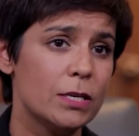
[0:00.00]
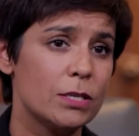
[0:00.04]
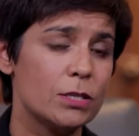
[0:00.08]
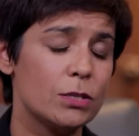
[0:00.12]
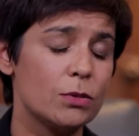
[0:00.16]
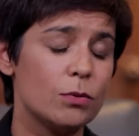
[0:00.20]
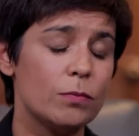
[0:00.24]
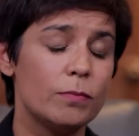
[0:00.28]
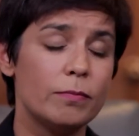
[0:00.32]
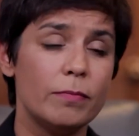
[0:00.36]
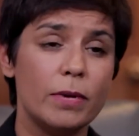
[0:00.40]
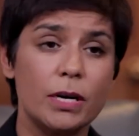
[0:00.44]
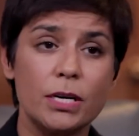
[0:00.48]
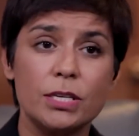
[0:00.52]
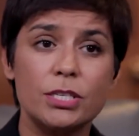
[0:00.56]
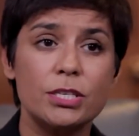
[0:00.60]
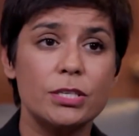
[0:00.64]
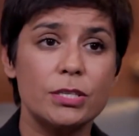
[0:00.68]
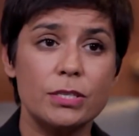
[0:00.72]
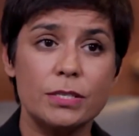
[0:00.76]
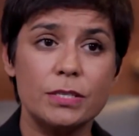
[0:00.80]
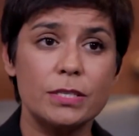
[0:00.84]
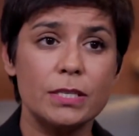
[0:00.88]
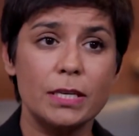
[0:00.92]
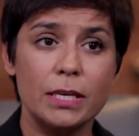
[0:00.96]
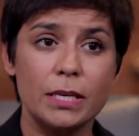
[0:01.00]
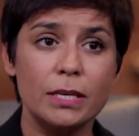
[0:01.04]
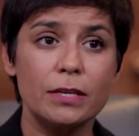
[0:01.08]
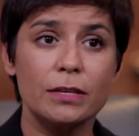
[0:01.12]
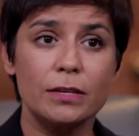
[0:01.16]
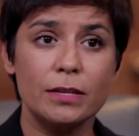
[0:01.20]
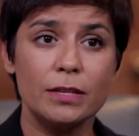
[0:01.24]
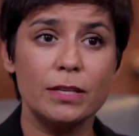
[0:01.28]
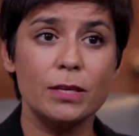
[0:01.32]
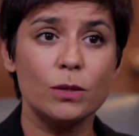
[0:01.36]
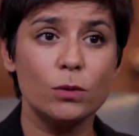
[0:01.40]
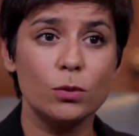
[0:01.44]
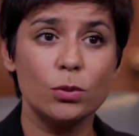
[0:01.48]
So murders
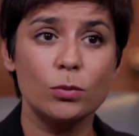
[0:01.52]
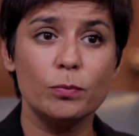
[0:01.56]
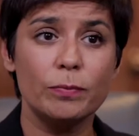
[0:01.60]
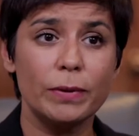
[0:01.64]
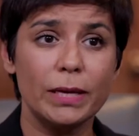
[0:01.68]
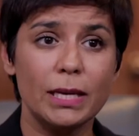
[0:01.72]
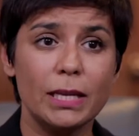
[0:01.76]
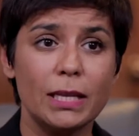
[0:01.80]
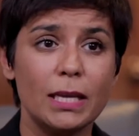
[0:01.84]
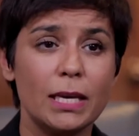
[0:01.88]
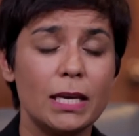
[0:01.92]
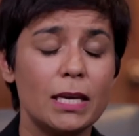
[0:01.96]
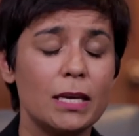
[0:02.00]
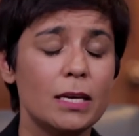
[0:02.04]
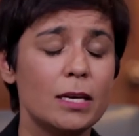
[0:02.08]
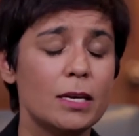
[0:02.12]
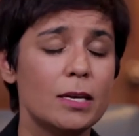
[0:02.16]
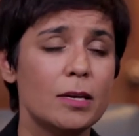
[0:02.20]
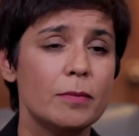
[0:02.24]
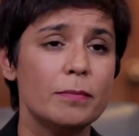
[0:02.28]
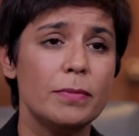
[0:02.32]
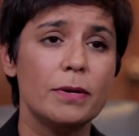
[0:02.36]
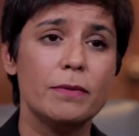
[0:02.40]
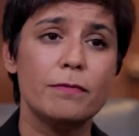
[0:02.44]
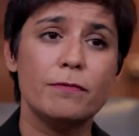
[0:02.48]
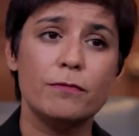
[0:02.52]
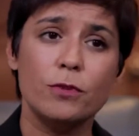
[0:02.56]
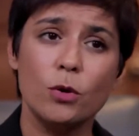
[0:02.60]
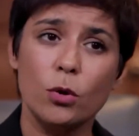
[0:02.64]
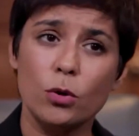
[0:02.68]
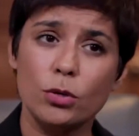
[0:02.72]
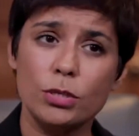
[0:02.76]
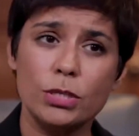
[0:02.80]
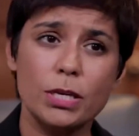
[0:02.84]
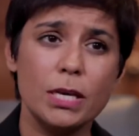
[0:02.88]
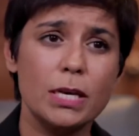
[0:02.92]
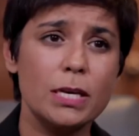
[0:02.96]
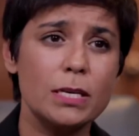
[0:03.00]
here at the Old Bailey, but
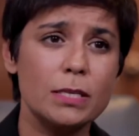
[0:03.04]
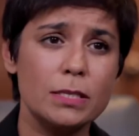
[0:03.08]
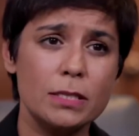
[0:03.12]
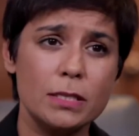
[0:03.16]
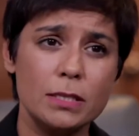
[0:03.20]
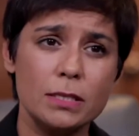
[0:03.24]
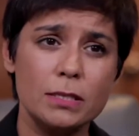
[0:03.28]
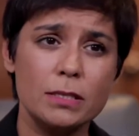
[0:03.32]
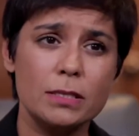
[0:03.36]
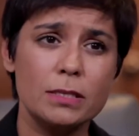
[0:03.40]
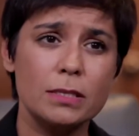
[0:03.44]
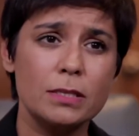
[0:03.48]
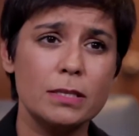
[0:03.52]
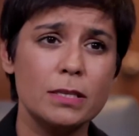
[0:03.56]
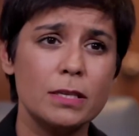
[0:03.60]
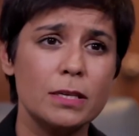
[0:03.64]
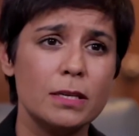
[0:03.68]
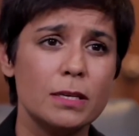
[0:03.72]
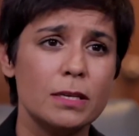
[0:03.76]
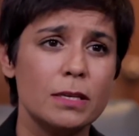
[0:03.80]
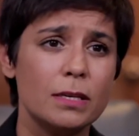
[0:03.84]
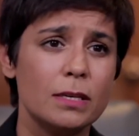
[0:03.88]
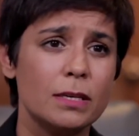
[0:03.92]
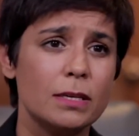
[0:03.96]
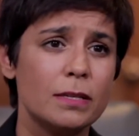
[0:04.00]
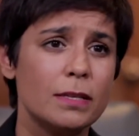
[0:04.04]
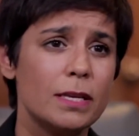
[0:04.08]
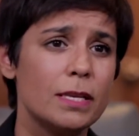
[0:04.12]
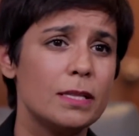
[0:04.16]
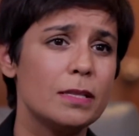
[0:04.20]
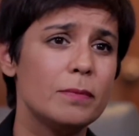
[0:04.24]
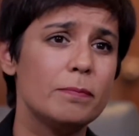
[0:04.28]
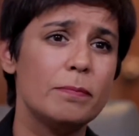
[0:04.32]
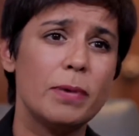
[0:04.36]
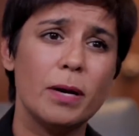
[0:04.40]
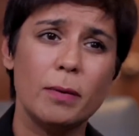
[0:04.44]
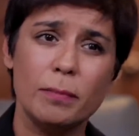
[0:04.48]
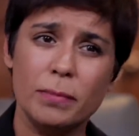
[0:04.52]
fraud cases, and
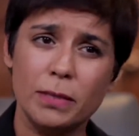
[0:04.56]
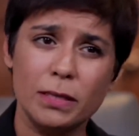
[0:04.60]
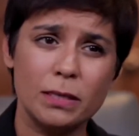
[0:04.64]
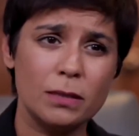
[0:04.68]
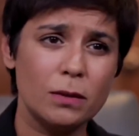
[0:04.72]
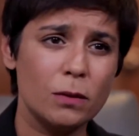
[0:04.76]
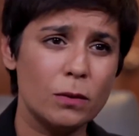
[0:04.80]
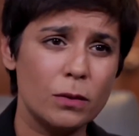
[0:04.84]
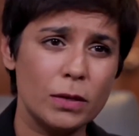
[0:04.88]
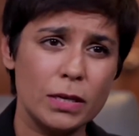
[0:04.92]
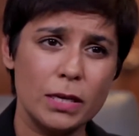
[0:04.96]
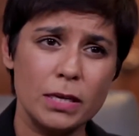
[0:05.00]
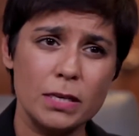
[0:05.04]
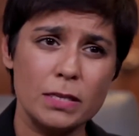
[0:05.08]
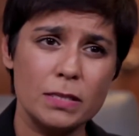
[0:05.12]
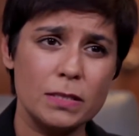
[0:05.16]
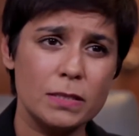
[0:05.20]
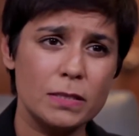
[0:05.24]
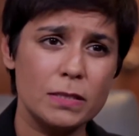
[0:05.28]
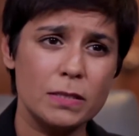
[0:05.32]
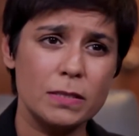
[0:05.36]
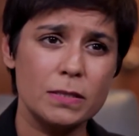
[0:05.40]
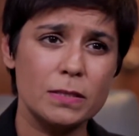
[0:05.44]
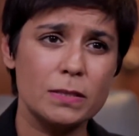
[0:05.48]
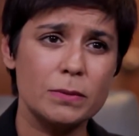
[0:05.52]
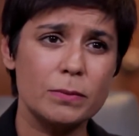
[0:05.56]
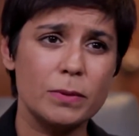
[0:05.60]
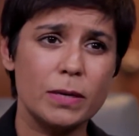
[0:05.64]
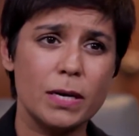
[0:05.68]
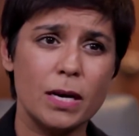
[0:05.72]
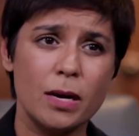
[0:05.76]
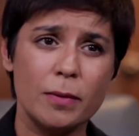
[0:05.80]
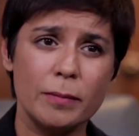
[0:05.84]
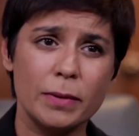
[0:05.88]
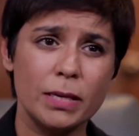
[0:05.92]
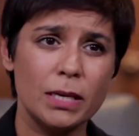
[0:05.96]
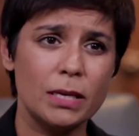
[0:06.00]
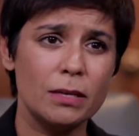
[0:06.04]
then the public law cases were
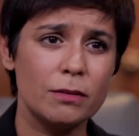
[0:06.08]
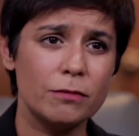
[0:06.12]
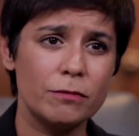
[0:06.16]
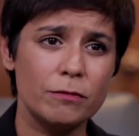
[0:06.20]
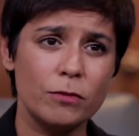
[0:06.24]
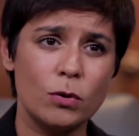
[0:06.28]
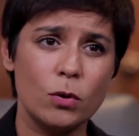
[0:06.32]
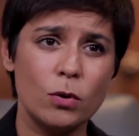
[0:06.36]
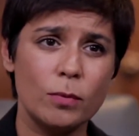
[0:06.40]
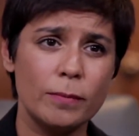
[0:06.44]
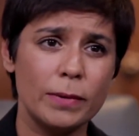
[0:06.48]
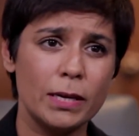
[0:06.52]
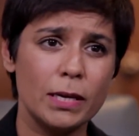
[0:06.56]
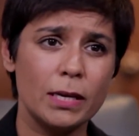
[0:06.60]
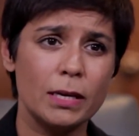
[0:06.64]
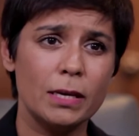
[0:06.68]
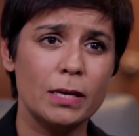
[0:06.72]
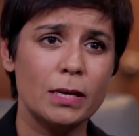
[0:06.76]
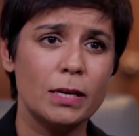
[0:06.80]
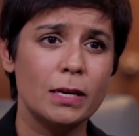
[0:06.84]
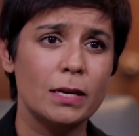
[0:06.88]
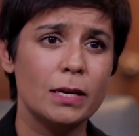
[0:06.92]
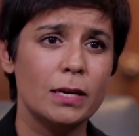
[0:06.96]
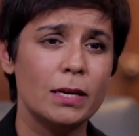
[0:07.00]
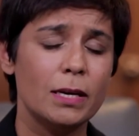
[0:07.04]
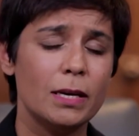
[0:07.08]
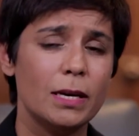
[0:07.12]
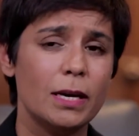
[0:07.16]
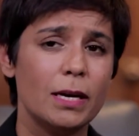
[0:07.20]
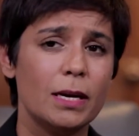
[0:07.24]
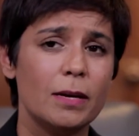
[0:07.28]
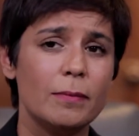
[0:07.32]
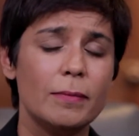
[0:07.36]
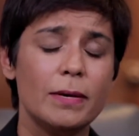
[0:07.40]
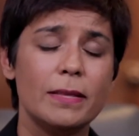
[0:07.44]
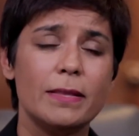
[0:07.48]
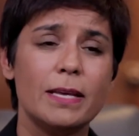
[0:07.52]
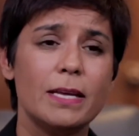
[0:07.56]
coming in for me,
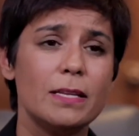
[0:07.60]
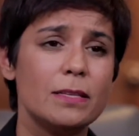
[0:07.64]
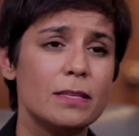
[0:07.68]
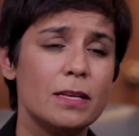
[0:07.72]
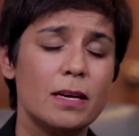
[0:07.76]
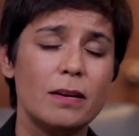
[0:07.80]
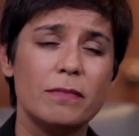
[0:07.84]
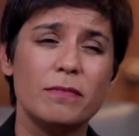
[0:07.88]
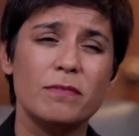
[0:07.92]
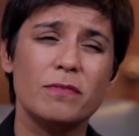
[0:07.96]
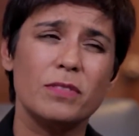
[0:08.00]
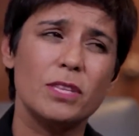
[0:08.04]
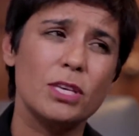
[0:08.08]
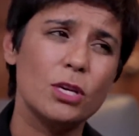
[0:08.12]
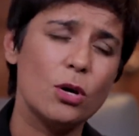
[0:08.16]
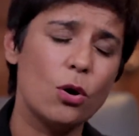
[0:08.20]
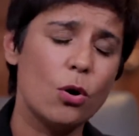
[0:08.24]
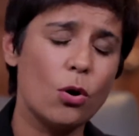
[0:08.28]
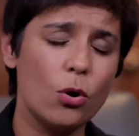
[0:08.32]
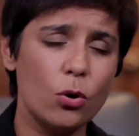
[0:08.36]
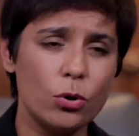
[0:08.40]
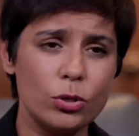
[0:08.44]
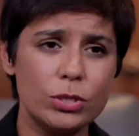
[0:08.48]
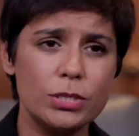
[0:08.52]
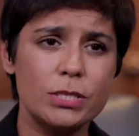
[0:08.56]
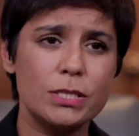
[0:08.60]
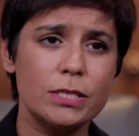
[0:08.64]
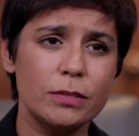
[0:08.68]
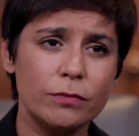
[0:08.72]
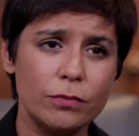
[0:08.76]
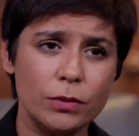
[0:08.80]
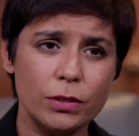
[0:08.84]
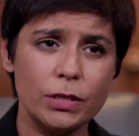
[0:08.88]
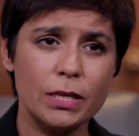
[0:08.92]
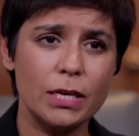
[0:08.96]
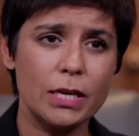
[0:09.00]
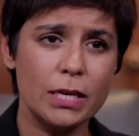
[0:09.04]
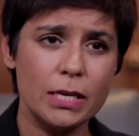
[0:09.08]
and then the odd
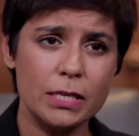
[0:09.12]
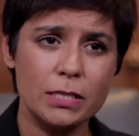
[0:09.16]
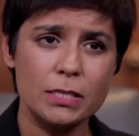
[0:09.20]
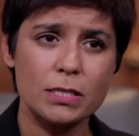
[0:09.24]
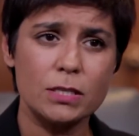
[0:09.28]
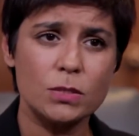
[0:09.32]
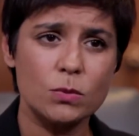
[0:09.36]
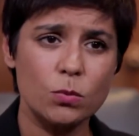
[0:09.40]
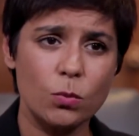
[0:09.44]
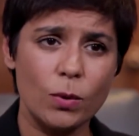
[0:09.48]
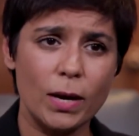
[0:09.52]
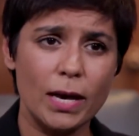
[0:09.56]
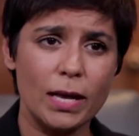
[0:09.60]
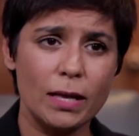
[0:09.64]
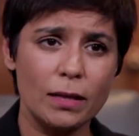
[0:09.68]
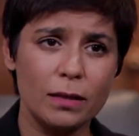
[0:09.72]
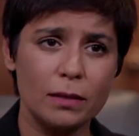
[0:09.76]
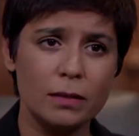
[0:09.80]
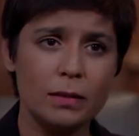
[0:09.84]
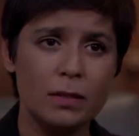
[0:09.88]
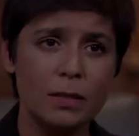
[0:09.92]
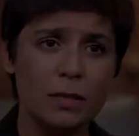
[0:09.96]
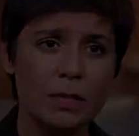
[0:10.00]
civil case as well.